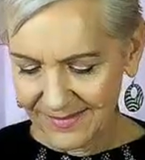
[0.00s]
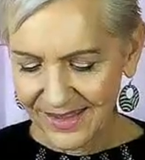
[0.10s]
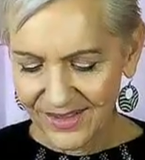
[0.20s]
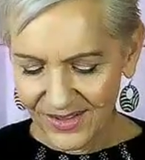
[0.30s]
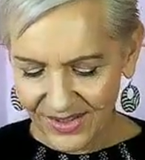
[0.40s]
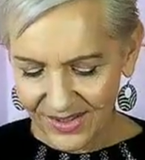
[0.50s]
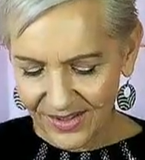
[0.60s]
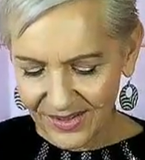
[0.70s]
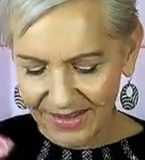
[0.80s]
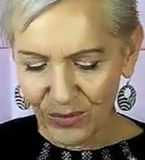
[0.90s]
Oh, you
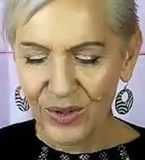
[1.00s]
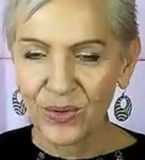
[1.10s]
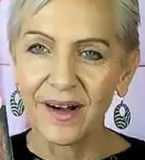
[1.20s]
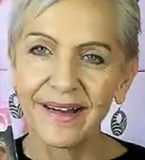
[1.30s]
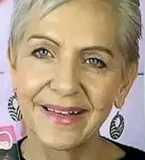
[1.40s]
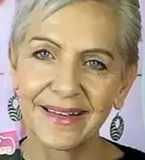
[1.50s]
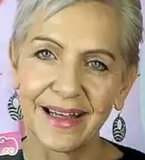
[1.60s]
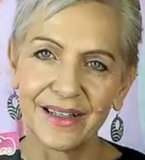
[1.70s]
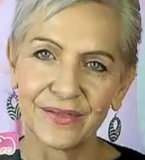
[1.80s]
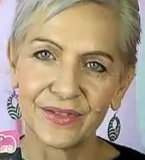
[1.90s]
got unrequited
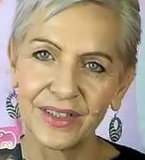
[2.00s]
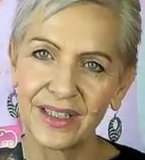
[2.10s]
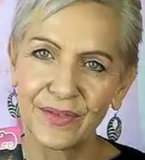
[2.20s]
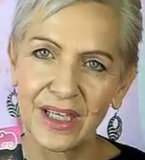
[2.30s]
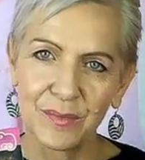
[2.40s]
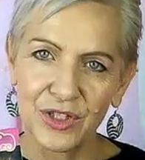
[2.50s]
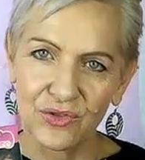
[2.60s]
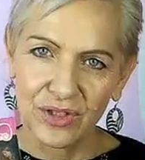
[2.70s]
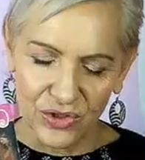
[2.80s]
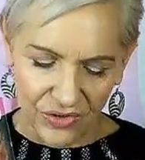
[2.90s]
love, not enough
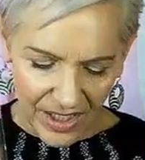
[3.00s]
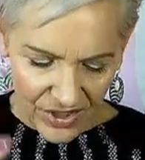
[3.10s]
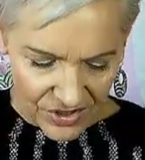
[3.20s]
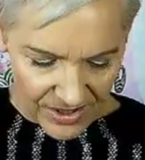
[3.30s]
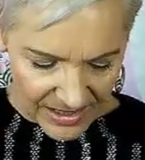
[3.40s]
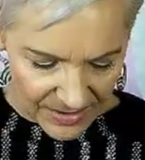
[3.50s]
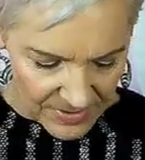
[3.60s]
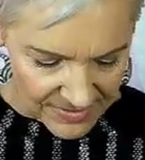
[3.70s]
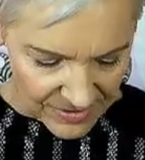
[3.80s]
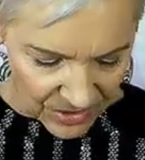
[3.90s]
chemistry, attraction to keep
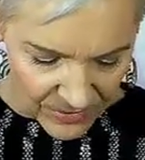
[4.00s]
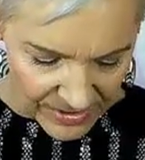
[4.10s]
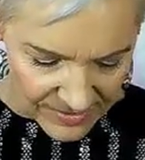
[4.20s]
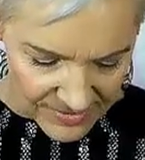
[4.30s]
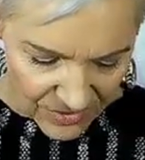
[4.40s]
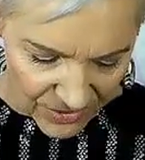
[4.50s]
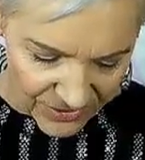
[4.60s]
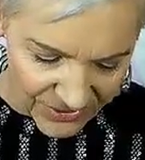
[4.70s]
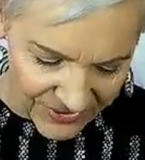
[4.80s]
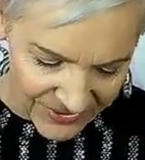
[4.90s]
this going. So